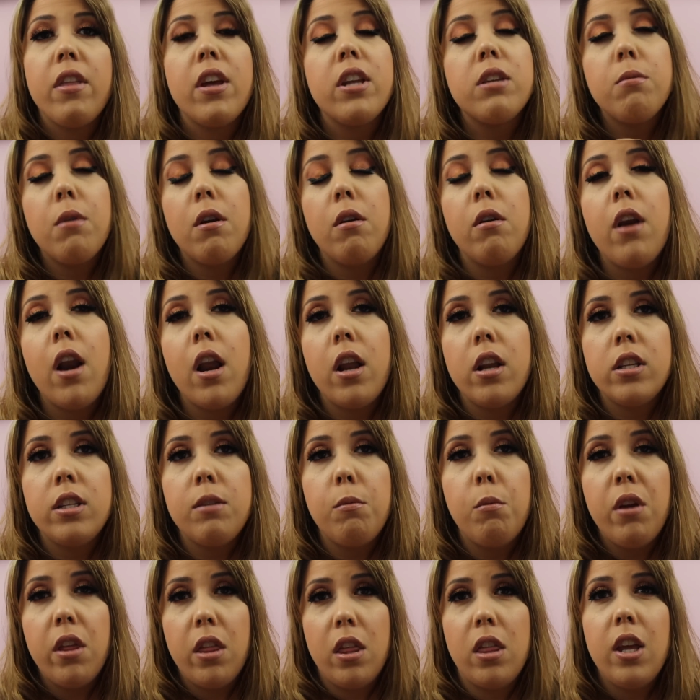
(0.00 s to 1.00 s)
That's what
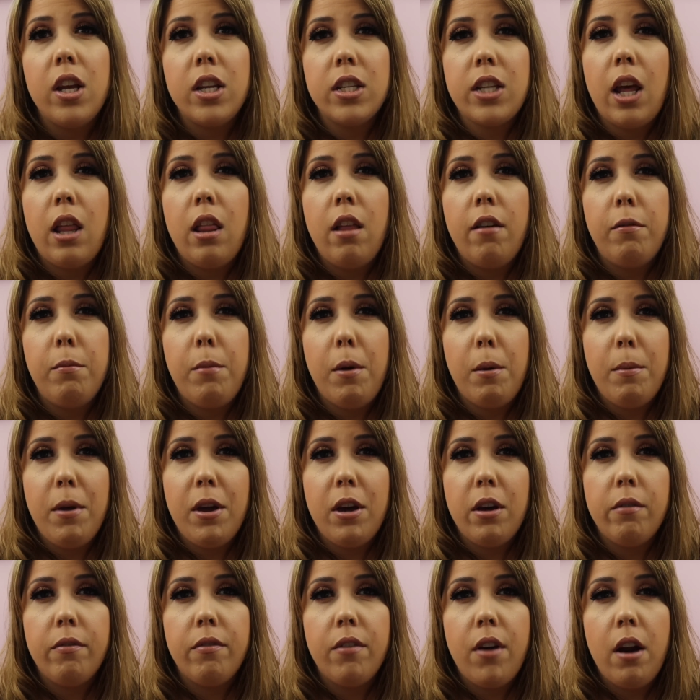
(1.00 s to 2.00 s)
some of the things I love about
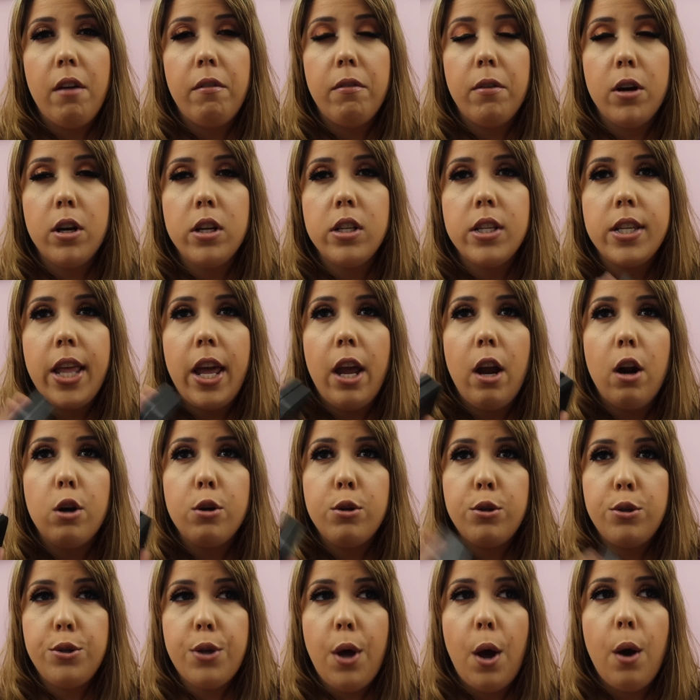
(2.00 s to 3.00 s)
Makeup Forever is they are
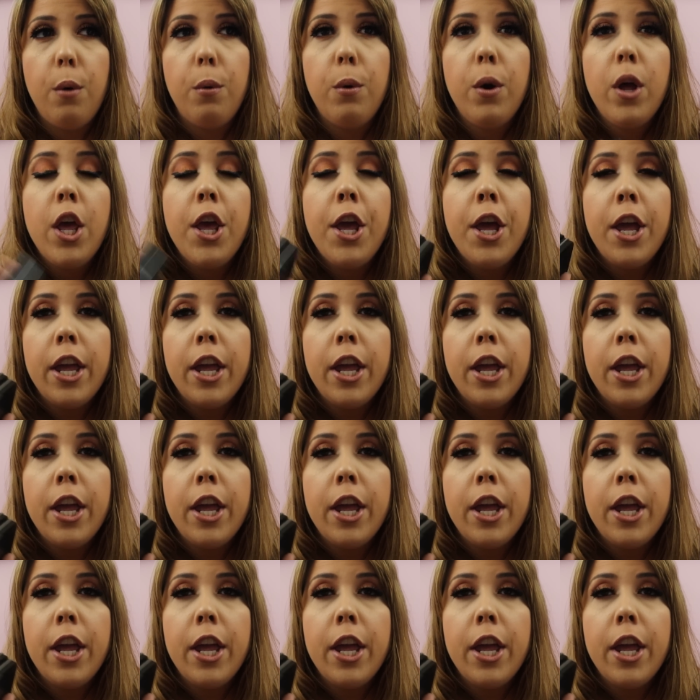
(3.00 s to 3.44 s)
so